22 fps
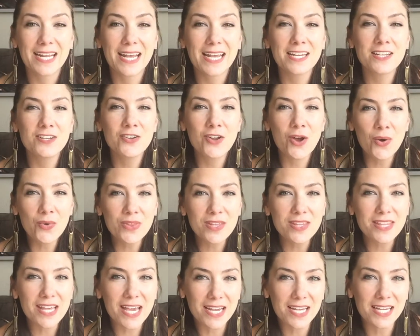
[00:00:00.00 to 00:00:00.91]
And I know
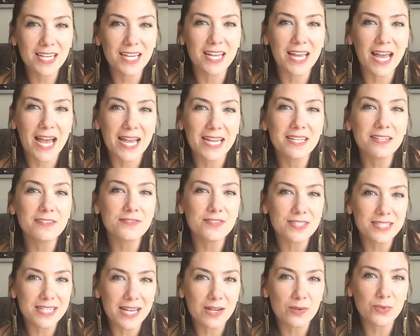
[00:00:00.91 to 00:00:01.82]
that that can kind of
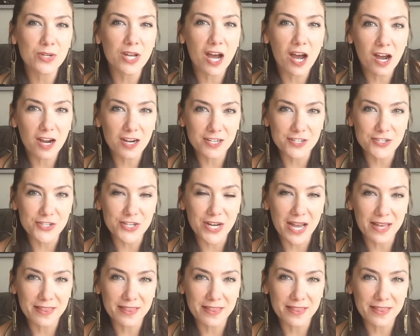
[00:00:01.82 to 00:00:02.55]
sound harsh